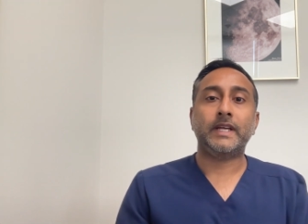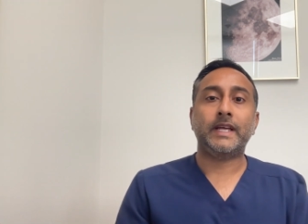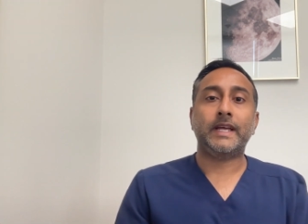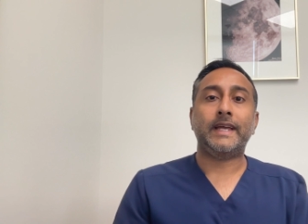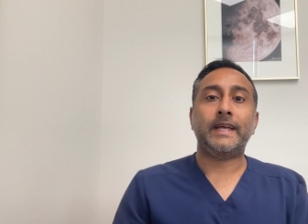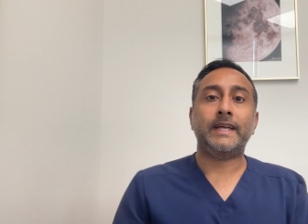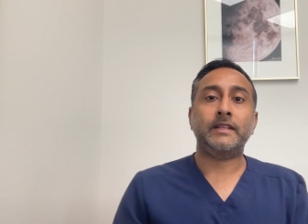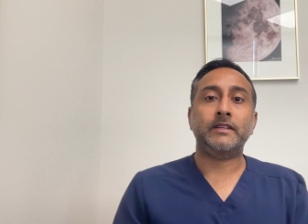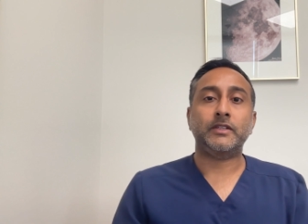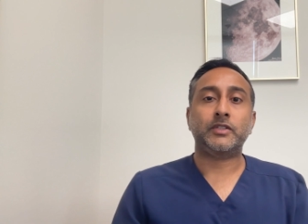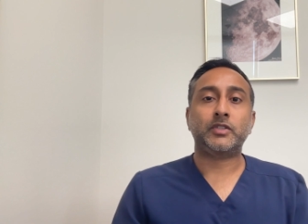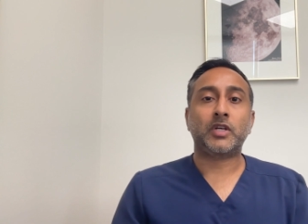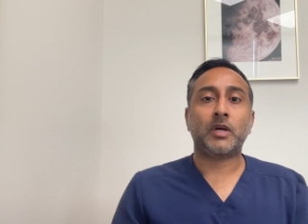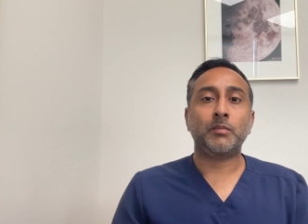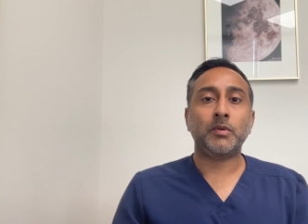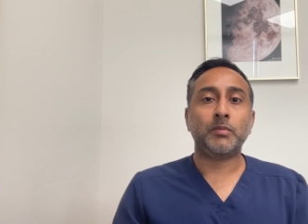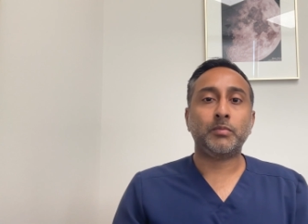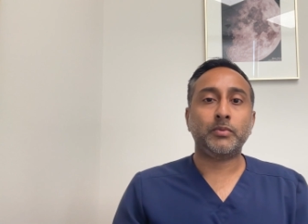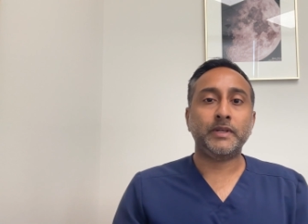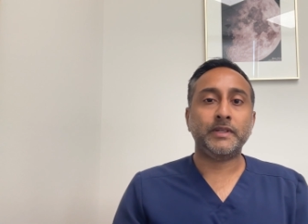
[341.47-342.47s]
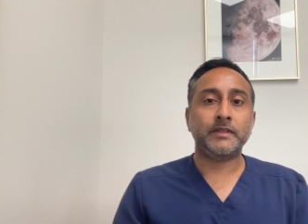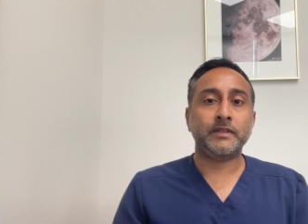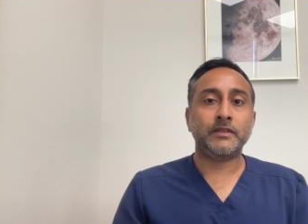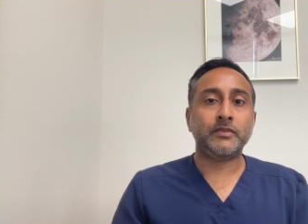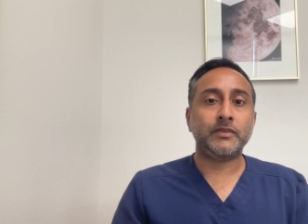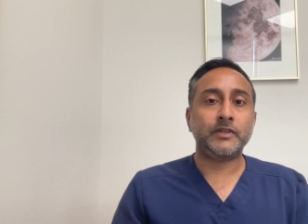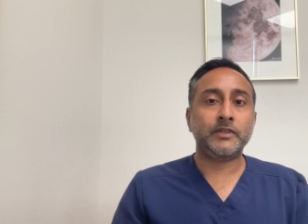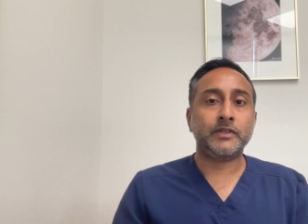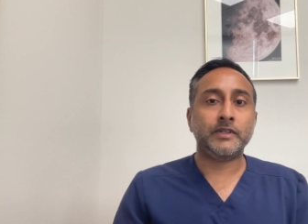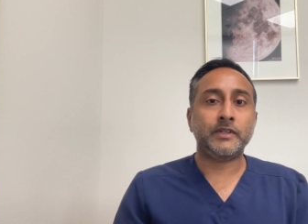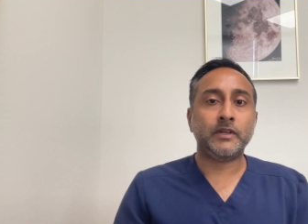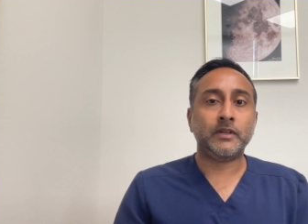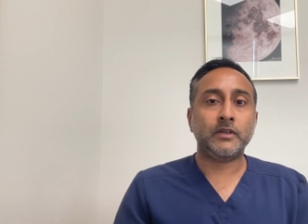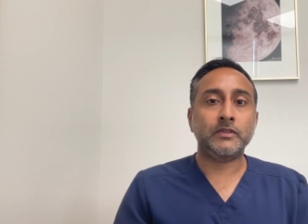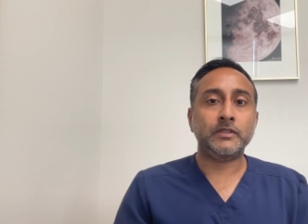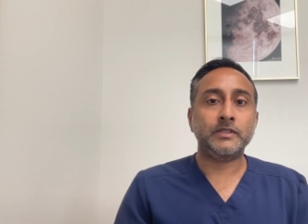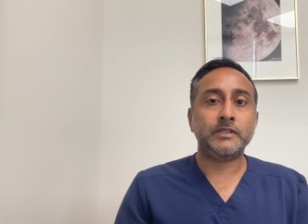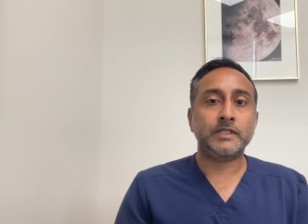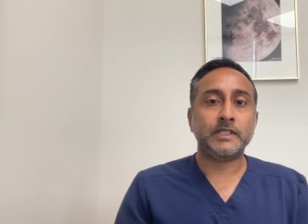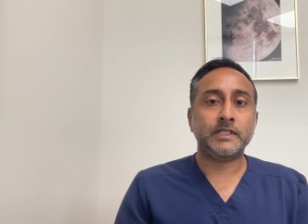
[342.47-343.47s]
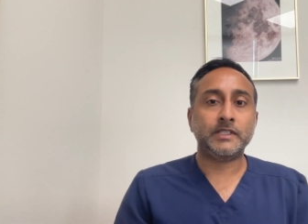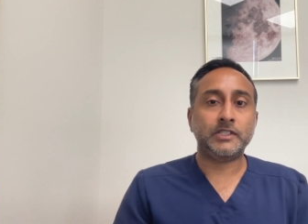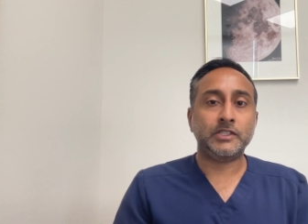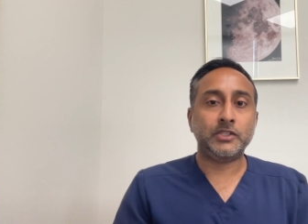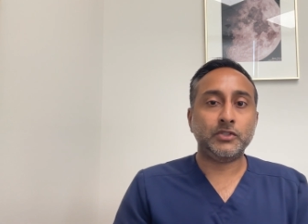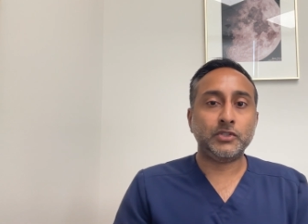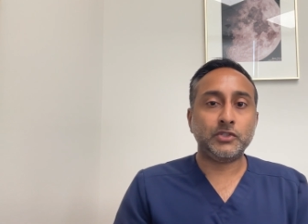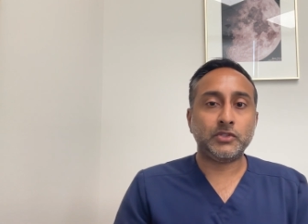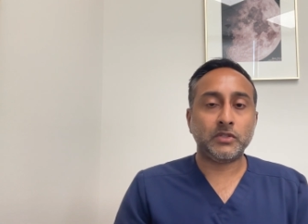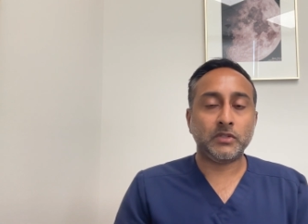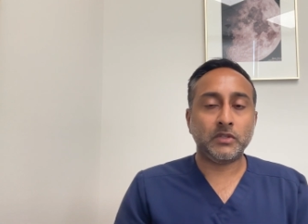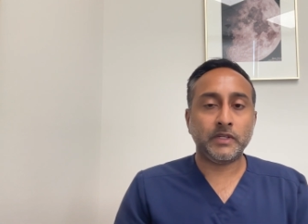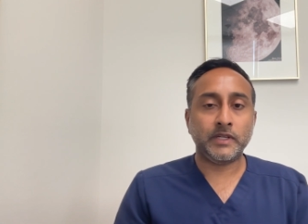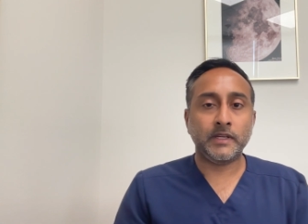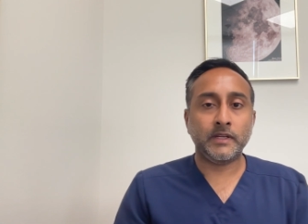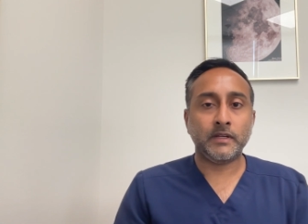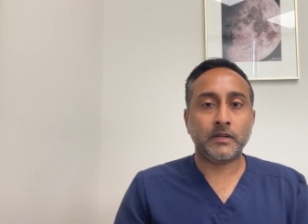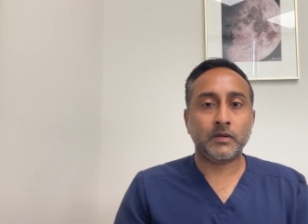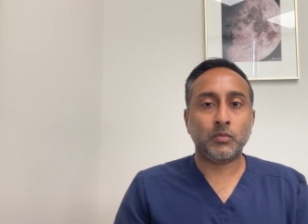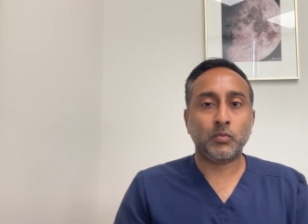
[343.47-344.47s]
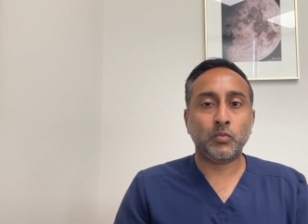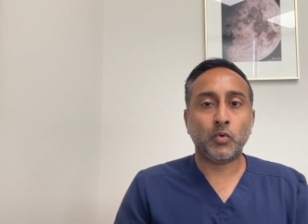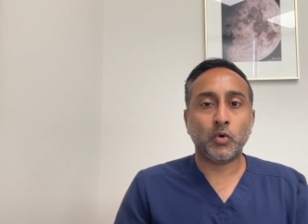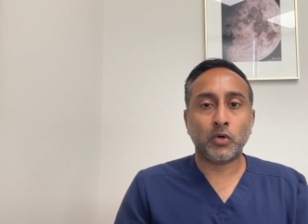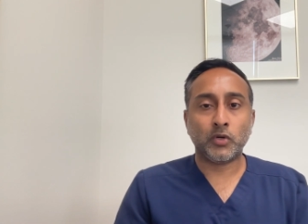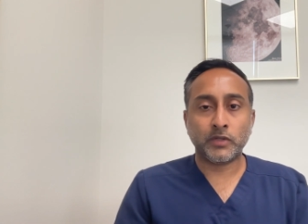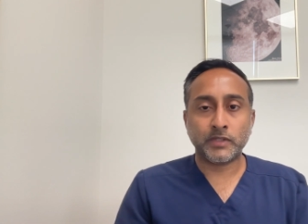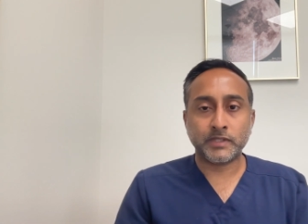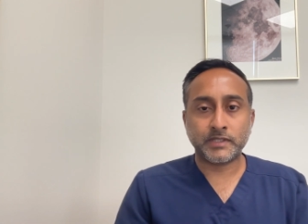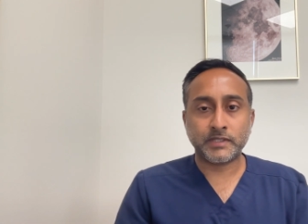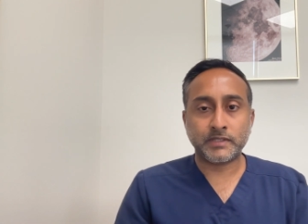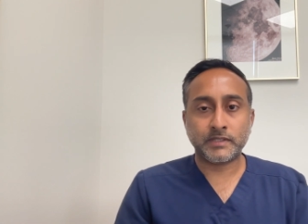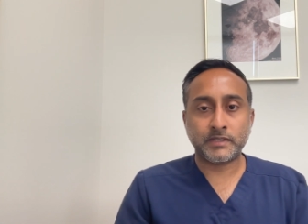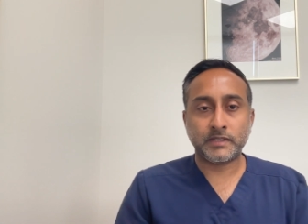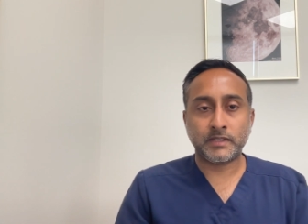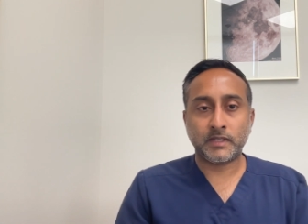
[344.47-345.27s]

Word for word: And the trouble breathing through your nose is usually worse